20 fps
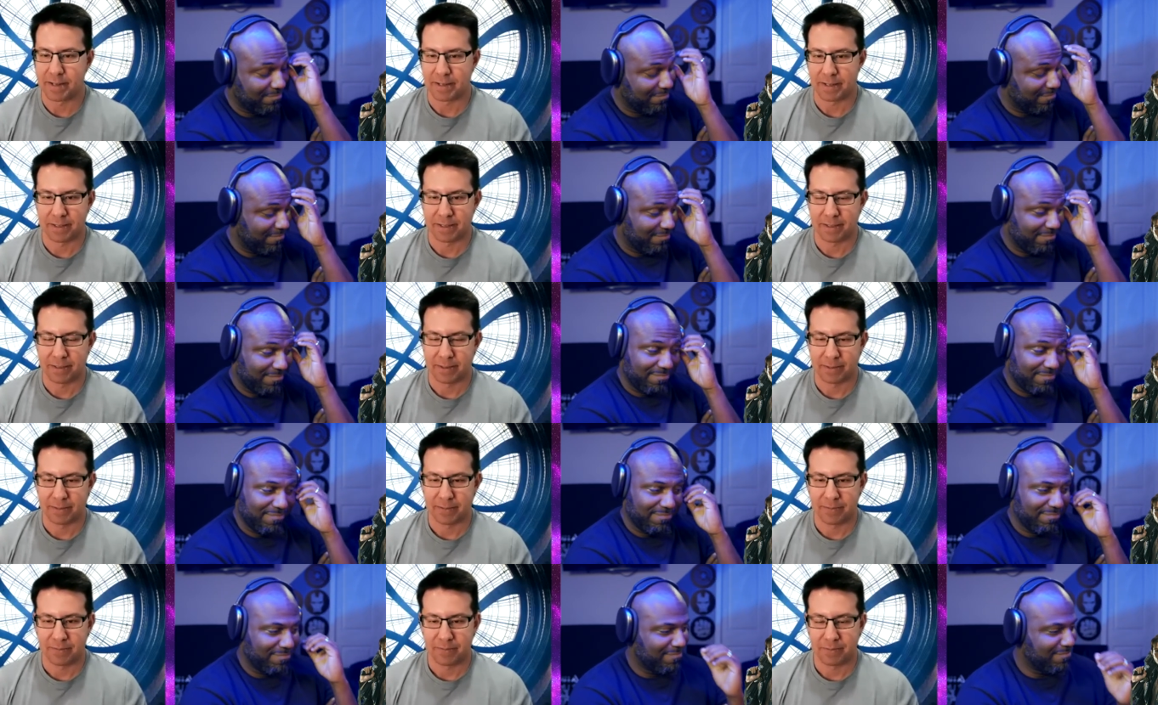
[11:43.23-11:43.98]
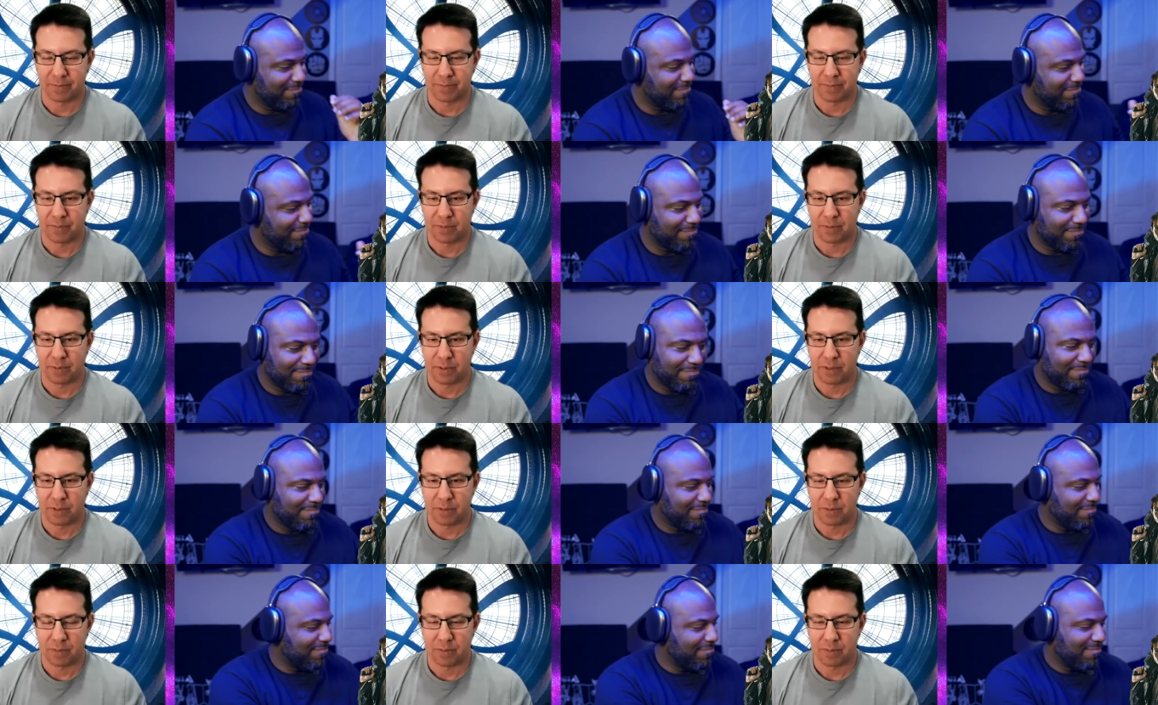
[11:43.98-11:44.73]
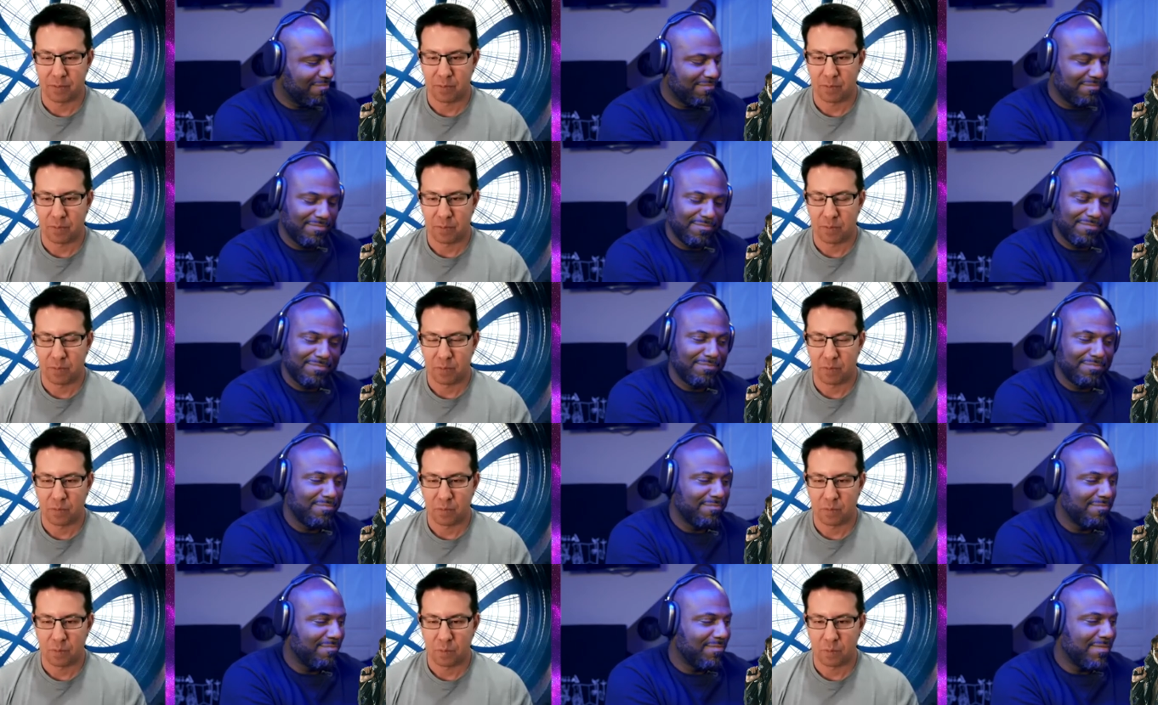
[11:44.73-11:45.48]

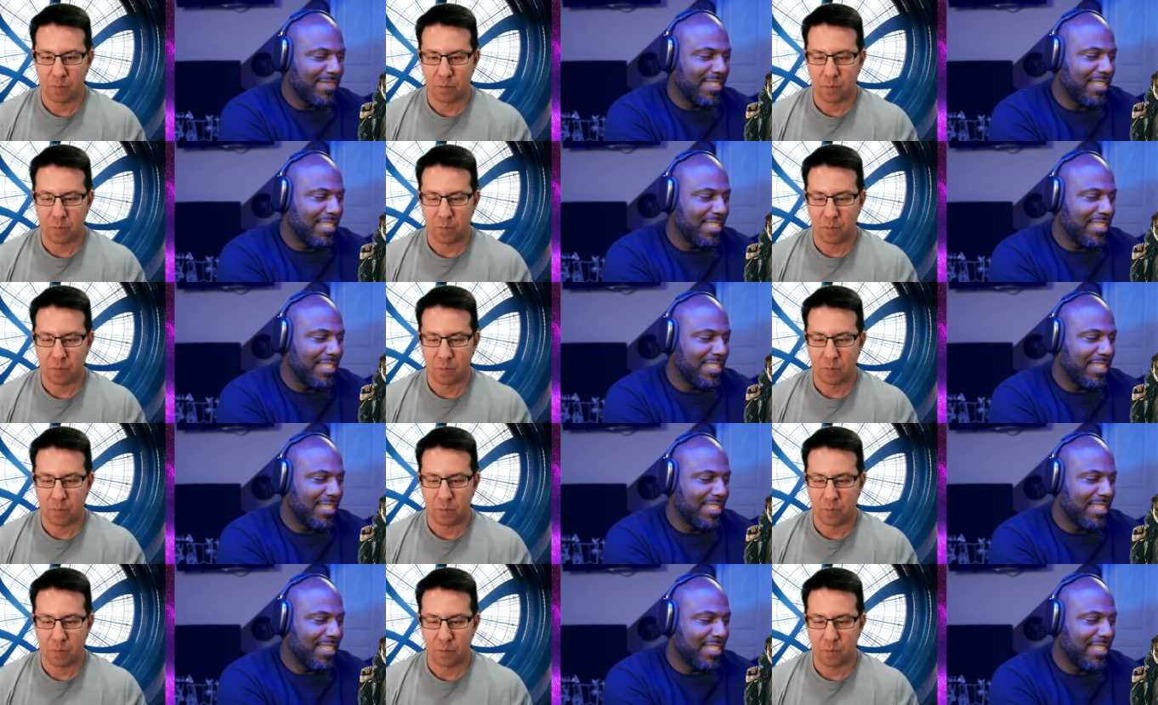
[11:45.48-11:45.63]
(silence)